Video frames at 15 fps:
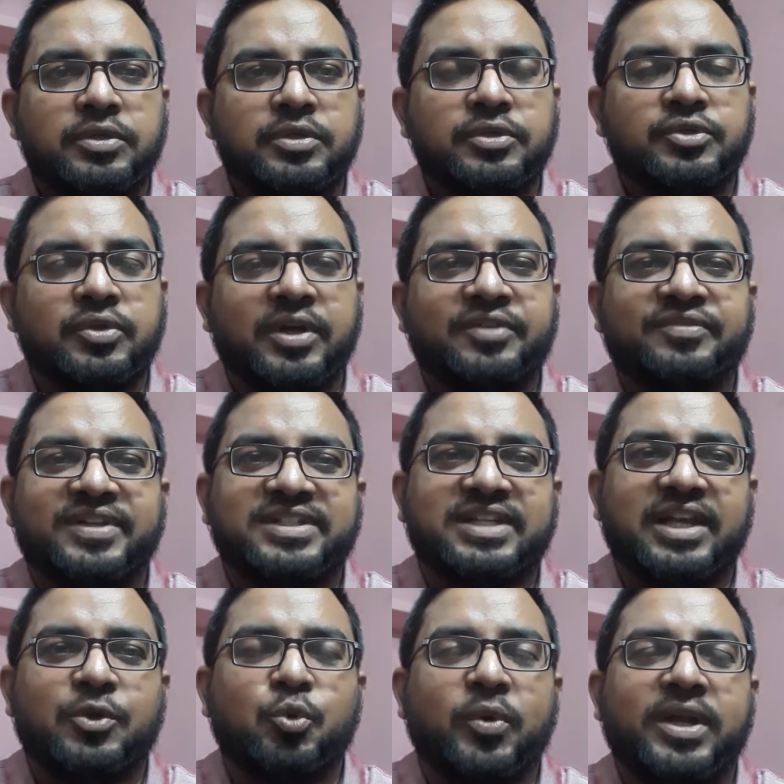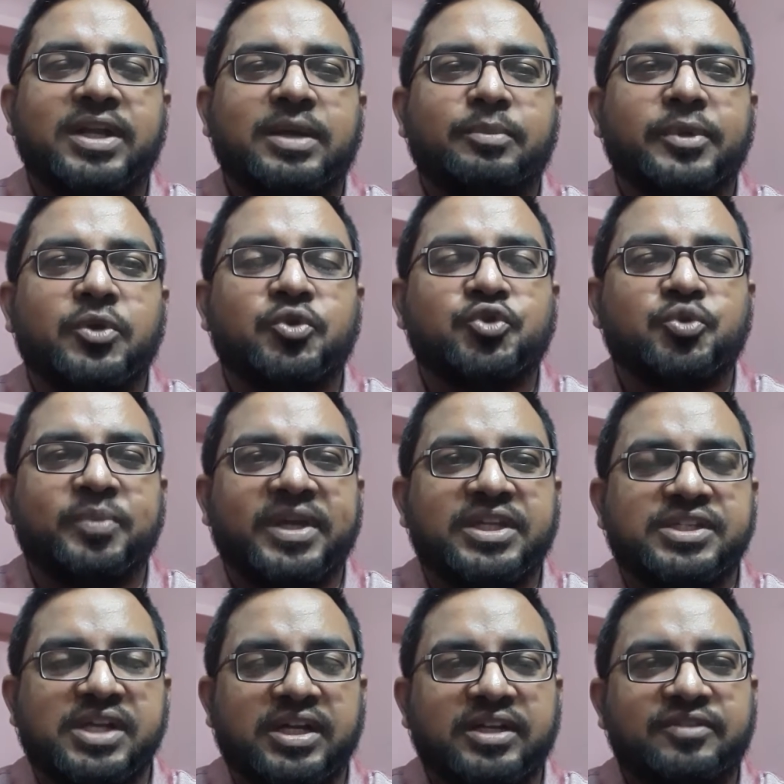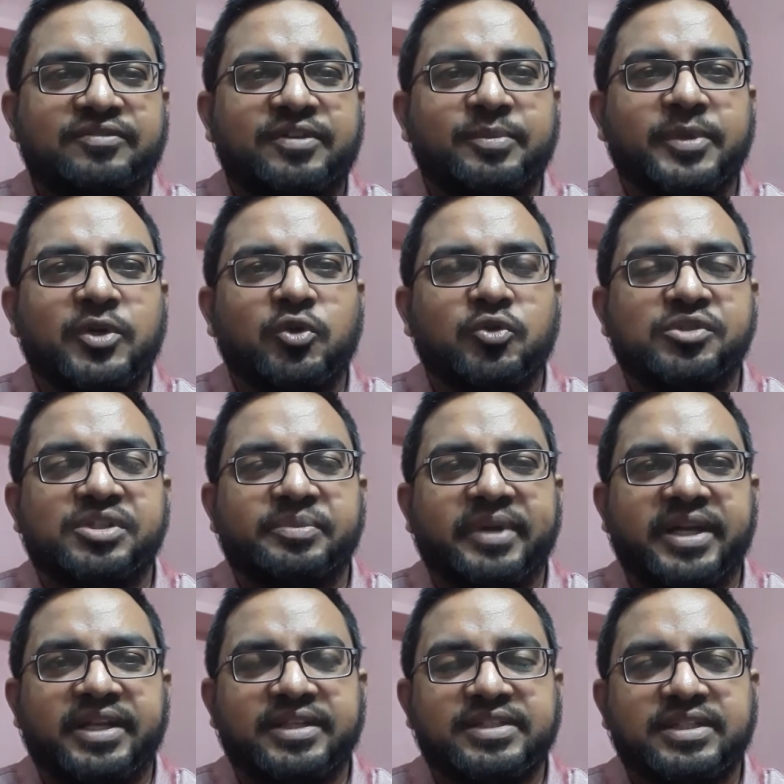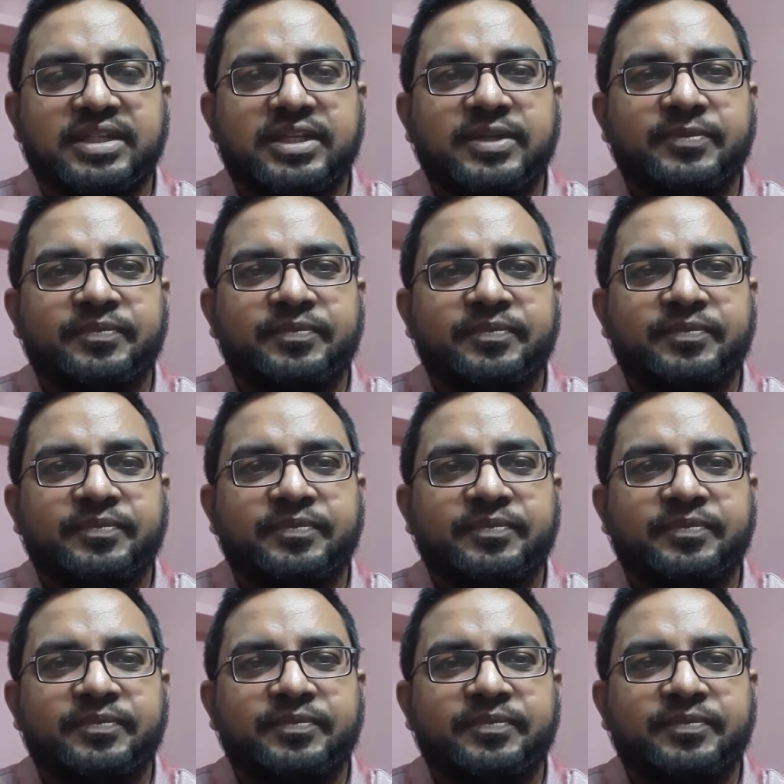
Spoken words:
So at first I welcome you to my channel Pharmacology Made Easy,